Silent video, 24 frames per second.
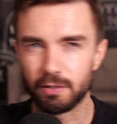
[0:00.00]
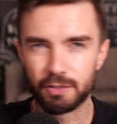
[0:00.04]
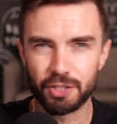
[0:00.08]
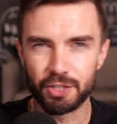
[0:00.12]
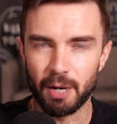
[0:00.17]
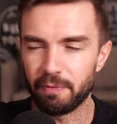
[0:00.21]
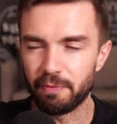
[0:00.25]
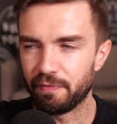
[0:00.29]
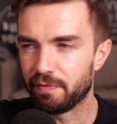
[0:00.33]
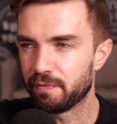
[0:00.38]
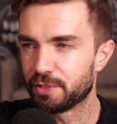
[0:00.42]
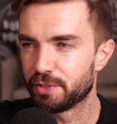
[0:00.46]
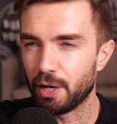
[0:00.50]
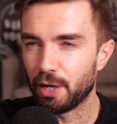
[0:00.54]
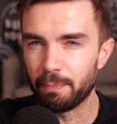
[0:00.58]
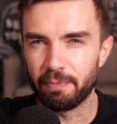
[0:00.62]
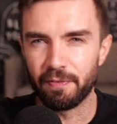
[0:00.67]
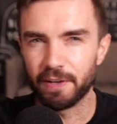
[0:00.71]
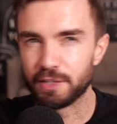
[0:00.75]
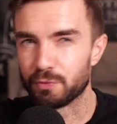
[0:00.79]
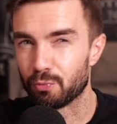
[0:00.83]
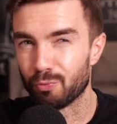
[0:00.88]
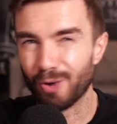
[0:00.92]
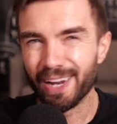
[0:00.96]

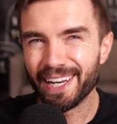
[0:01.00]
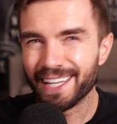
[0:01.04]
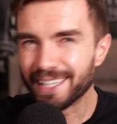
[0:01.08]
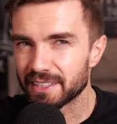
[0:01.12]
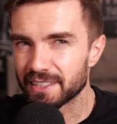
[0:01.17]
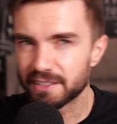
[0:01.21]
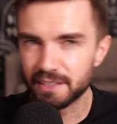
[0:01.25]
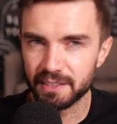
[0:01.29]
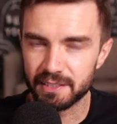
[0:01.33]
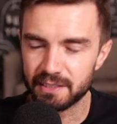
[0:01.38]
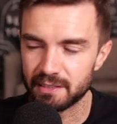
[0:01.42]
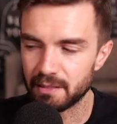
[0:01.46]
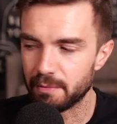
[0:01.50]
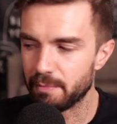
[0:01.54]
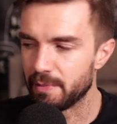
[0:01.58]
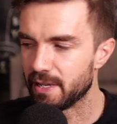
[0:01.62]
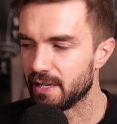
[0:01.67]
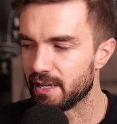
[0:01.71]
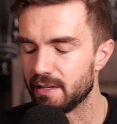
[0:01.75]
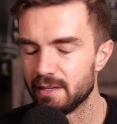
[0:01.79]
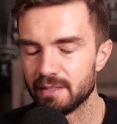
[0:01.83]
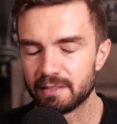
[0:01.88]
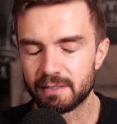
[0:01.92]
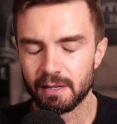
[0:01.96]
Shopify's rating system
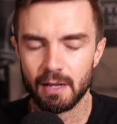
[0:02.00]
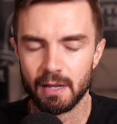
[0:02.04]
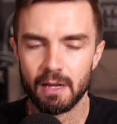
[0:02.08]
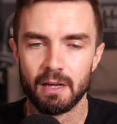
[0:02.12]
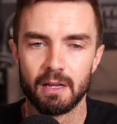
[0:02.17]
is.